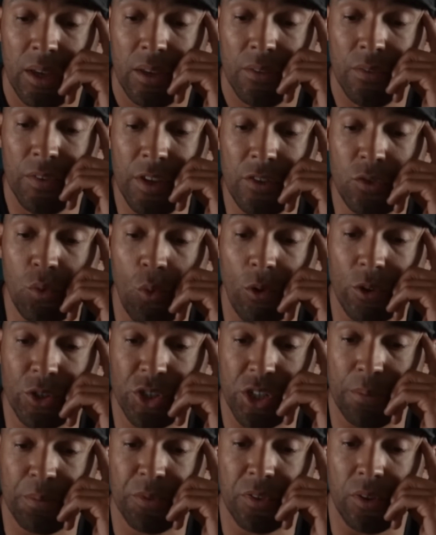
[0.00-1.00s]
These
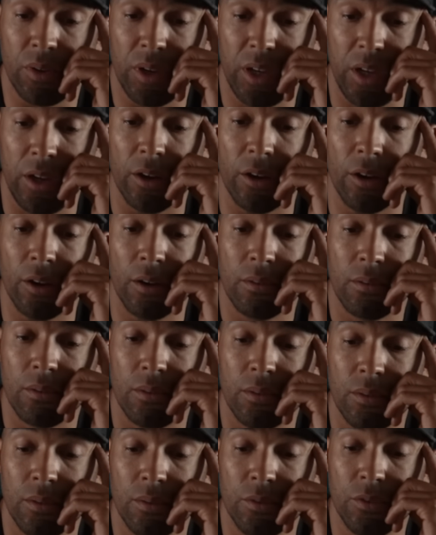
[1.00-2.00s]
warships are here
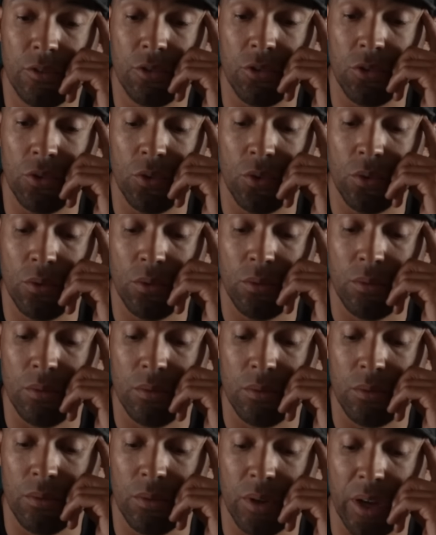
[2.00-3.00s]
to
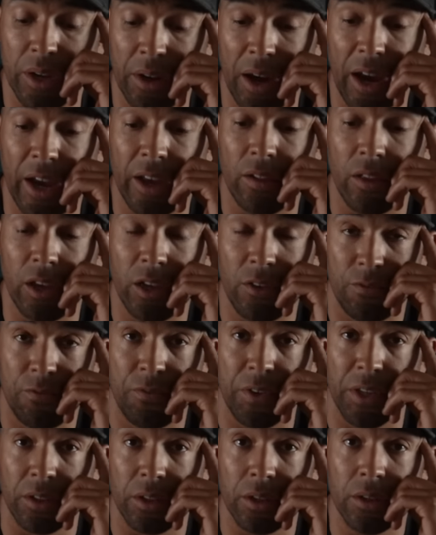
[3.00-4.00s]
annihilate
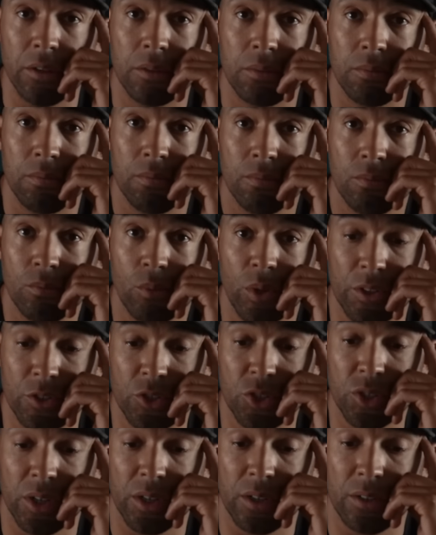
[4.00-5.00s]
Finland when the
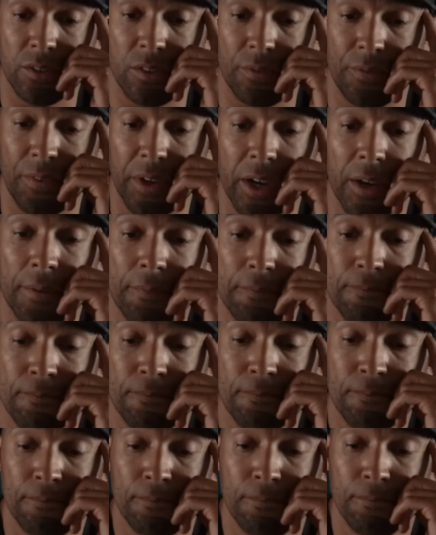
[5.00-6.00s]
shit hits the fan.
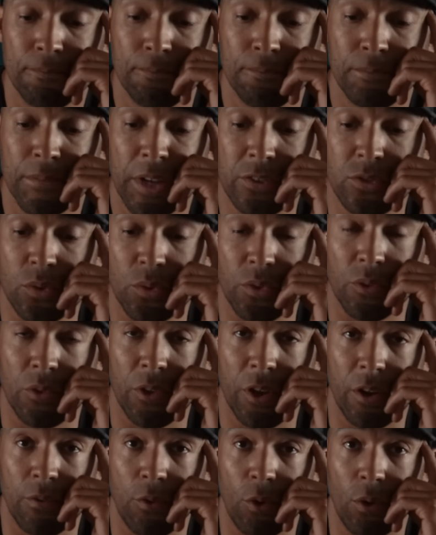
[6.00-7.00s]
That's what they're
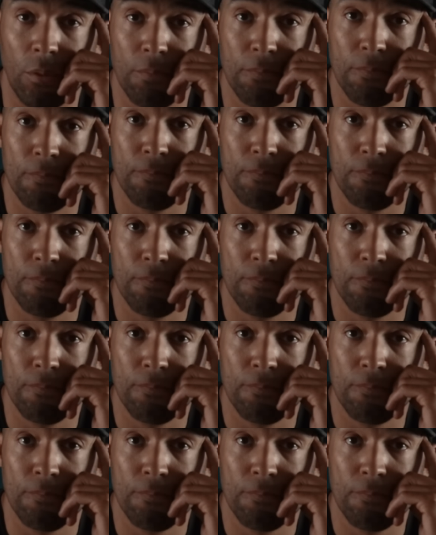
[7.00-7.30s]
there for.